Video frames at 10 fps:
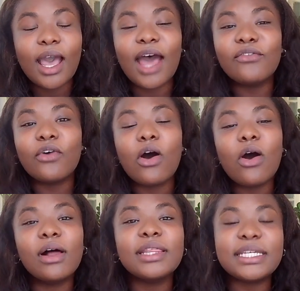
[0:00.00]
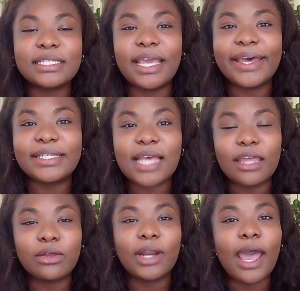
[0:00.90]
And for all these years, I
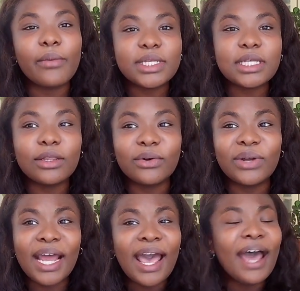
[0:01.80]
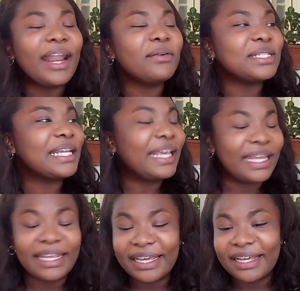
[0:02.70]
thought I was alone and I was an
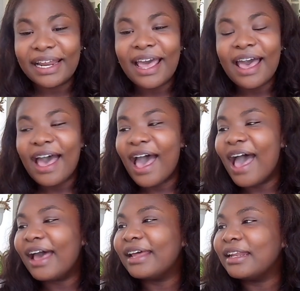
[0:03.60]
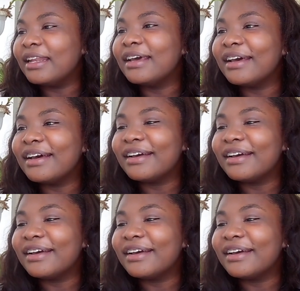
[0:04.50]
idiot and